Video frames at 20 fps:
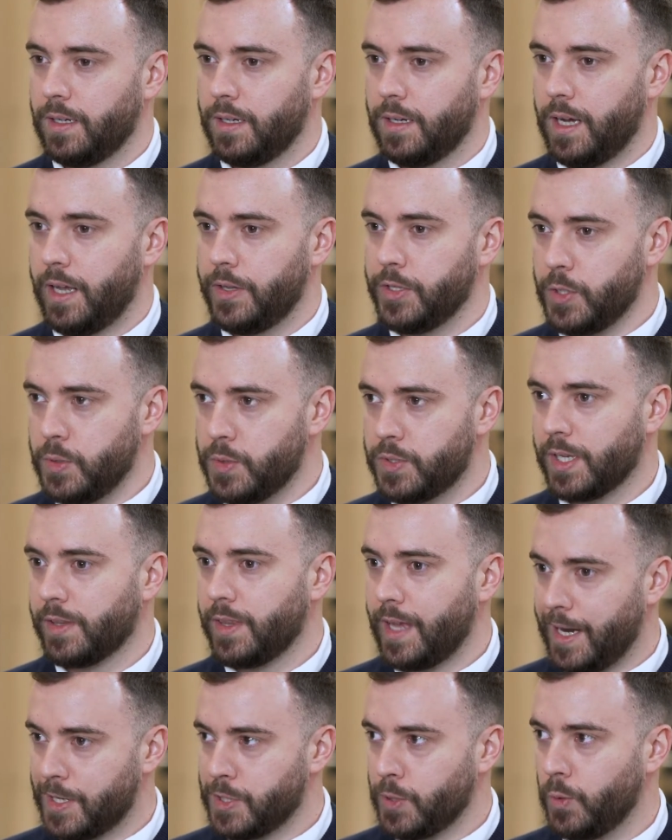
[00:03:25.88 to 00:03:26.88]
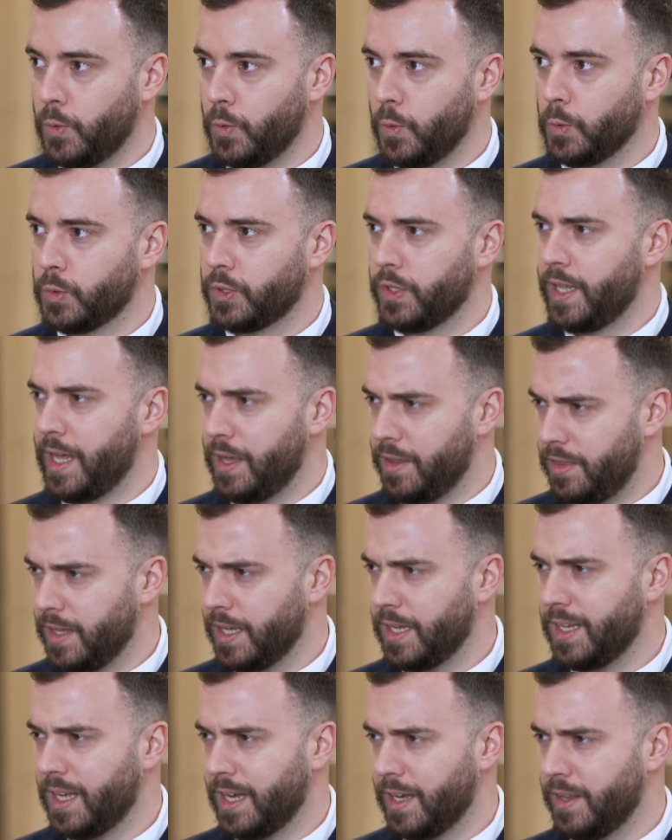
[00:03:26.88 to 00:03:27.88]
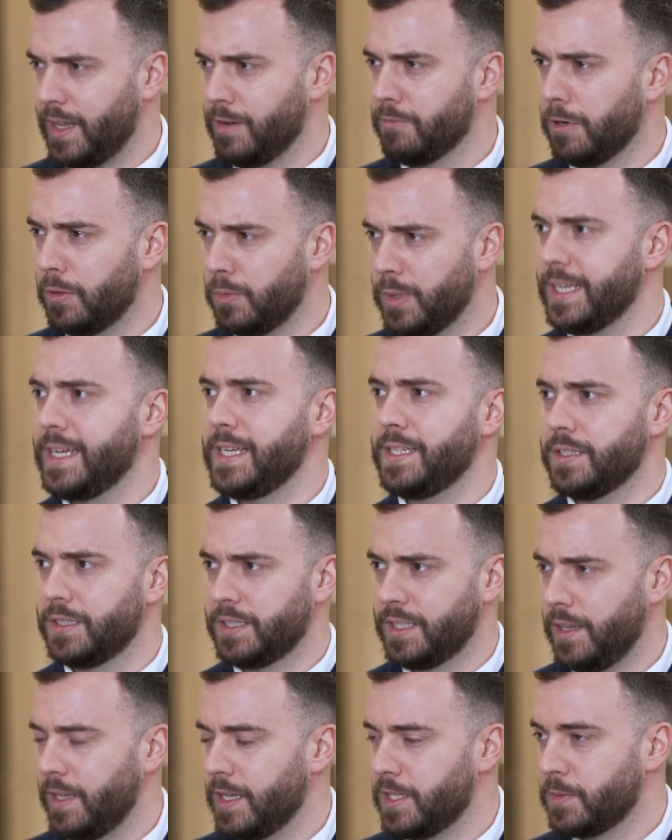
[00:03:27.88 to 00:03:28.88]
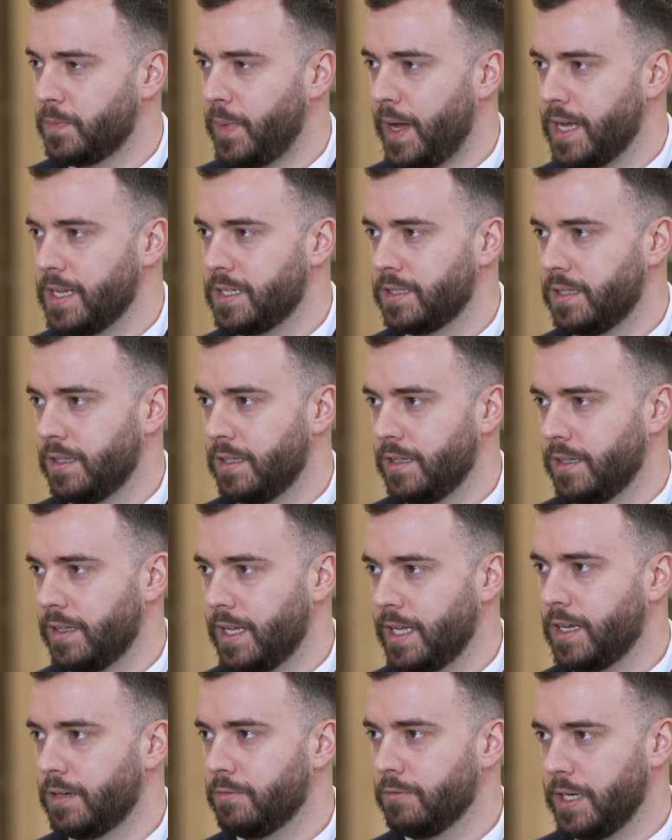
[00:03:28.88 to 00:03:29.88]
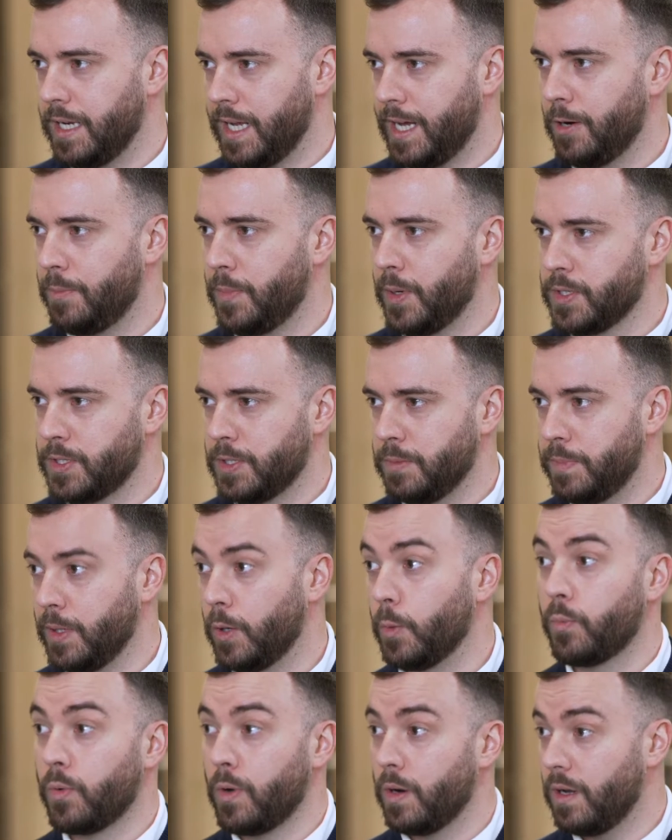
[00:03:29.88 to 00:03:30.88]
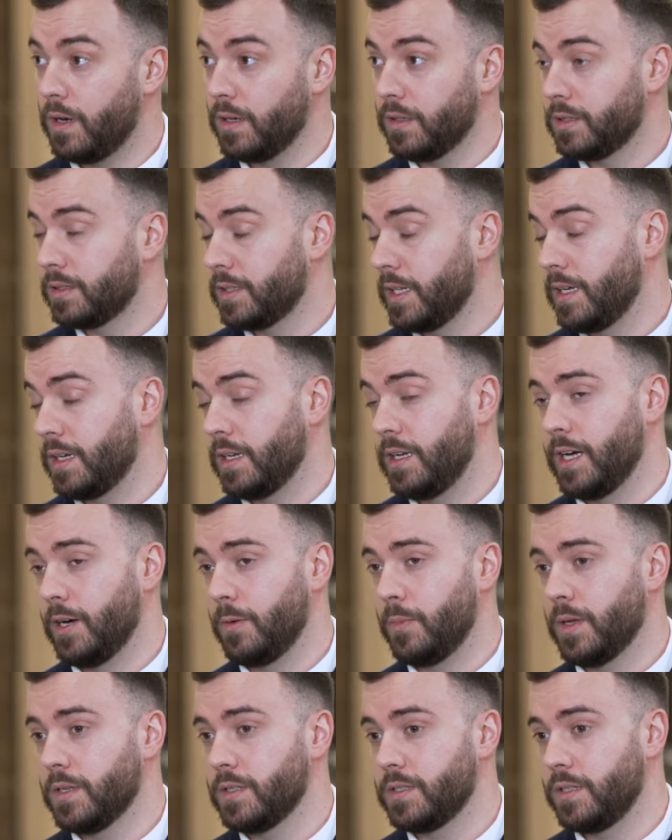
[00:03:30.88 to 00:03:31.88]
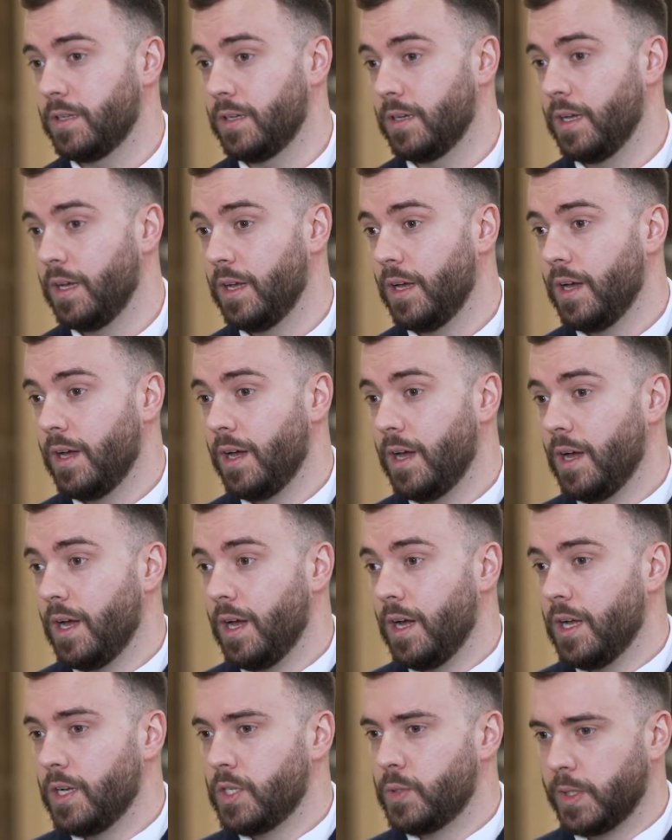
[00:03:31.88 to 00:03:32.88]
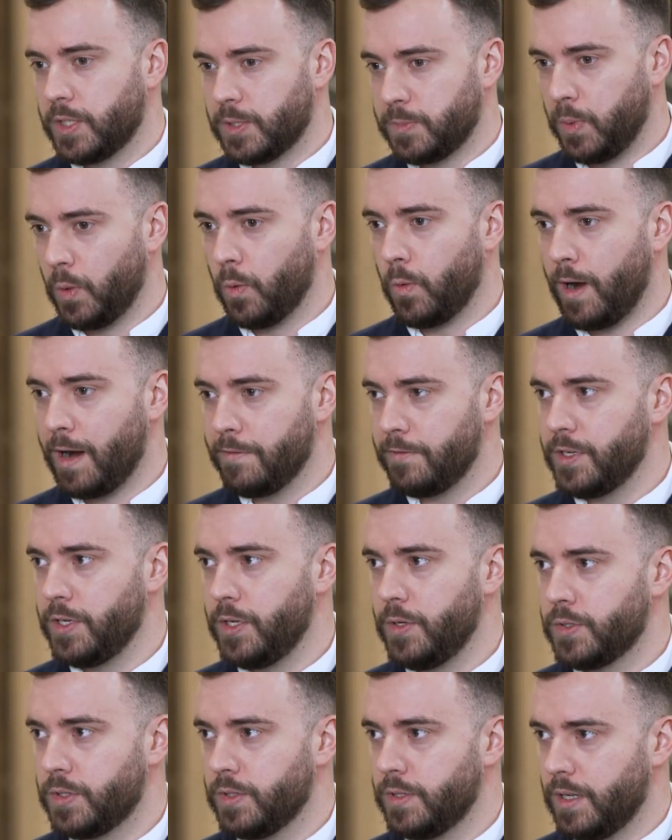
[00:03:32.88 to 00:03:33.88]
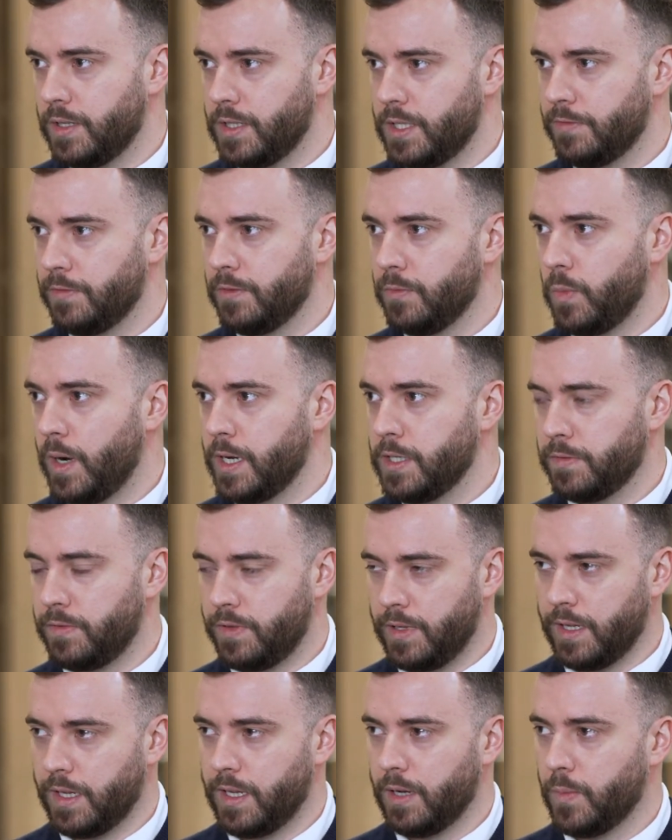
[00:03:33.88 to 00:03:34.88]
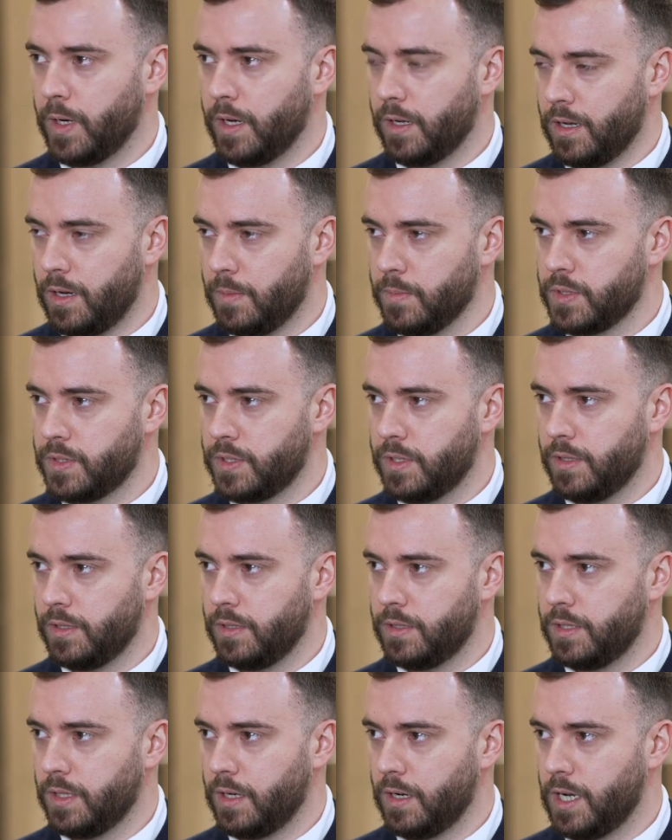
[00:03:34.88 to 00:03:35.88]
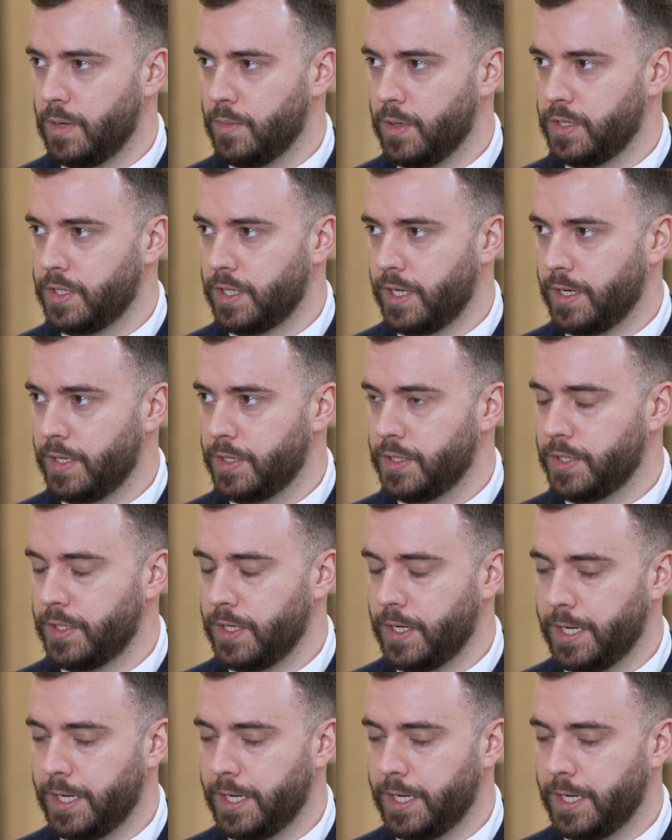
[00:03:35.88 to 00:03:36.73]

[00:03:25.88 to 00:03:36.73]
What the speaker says: and using their tools and their thinking, and they're real leaders in this space, and they can really help us to build products. They can help us to explore avenues and different ways of thinking when it comes to climate change.